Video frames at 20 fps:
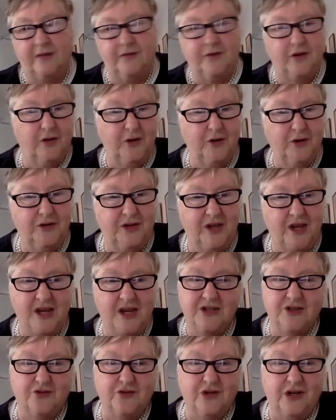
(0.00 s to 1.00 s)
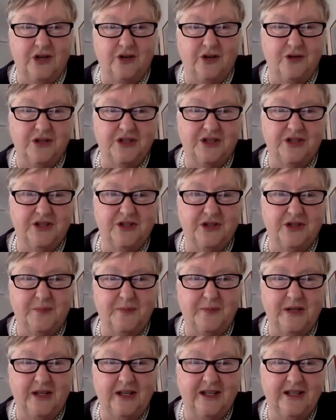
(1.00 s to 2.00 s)
you heard the history, Chris, to
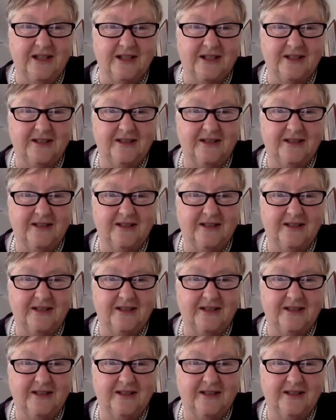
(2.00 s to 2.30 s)
topping out?